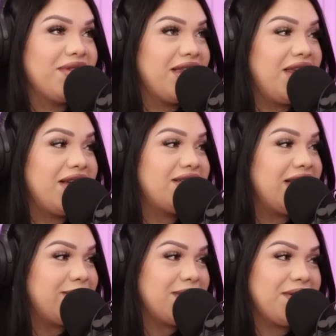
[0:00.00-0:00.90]
His
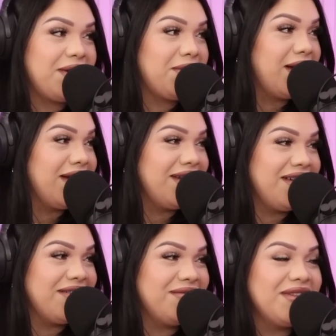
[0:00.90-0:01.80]
name's already written, you
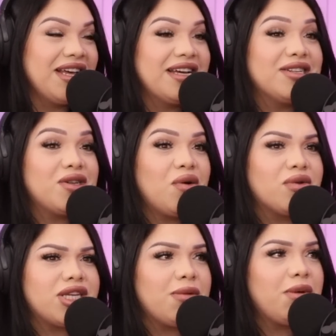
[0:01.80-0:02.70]
know. So
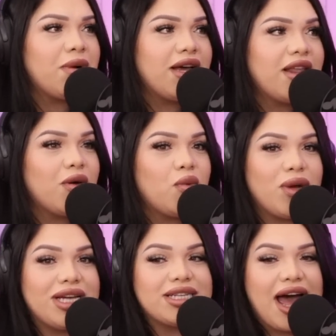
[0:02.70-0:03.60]
tell me why, like
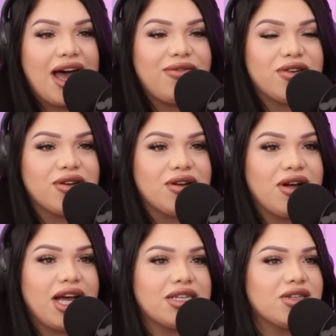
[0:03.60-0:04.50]
weeks
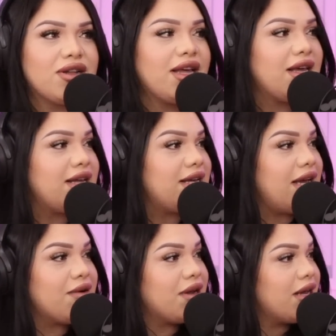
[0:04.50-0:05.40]
after I started like
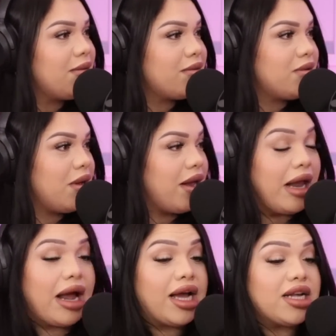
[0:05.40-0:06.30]
hearing it,
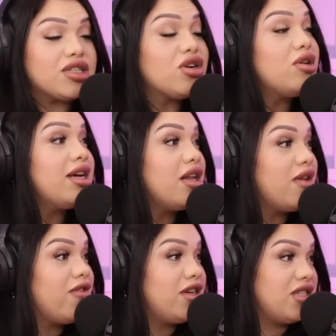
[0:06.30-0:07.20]
I started looking at
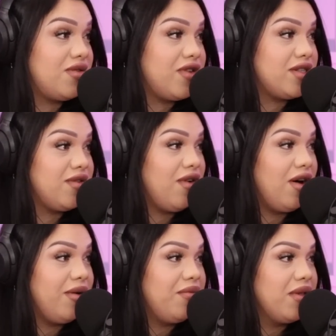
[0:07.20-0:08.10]
the verses first of
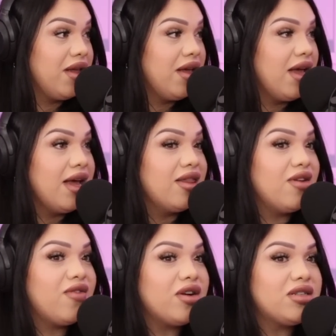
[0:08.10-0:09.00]
all,
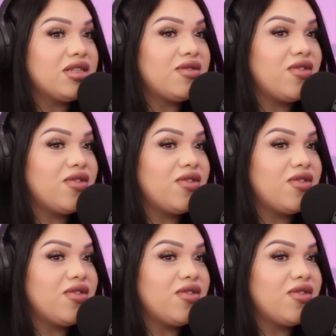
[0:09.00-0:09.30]
the verses